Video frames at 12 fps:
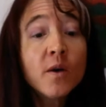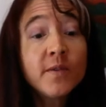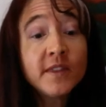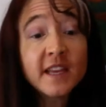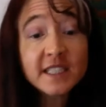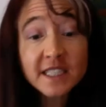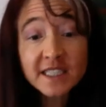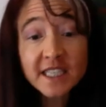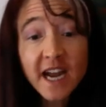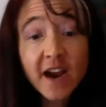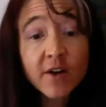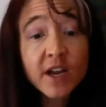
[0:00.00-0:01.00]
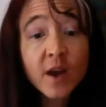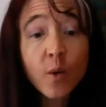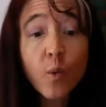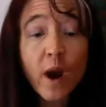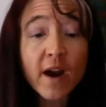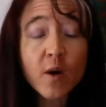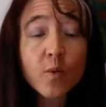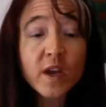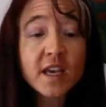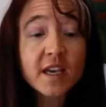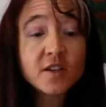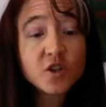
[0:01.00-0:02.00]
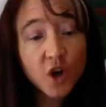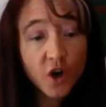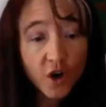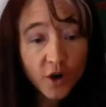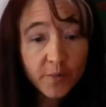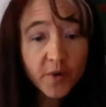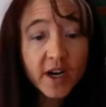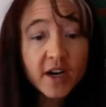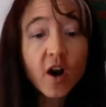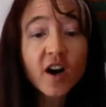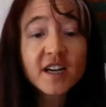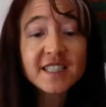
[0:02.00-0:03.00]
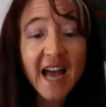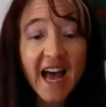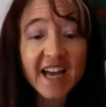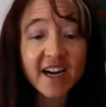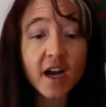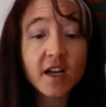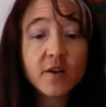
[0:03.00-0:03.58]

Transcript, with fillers: This is an area where we interpret our data,